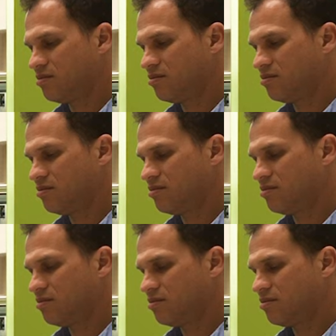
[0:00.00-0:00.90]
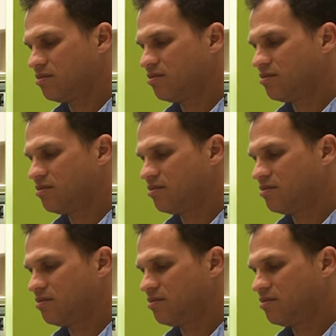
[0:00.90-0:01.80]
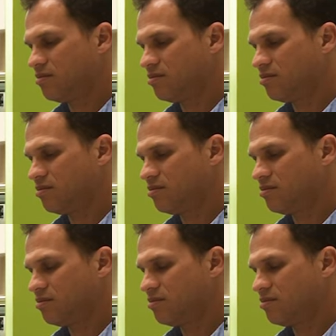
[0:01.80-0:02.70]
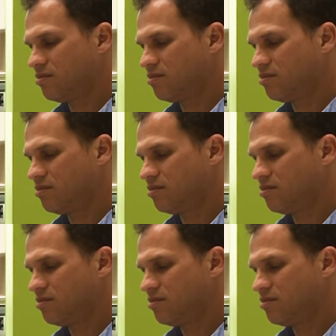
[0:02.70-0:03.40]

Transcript: No words are spoken by the person on screen.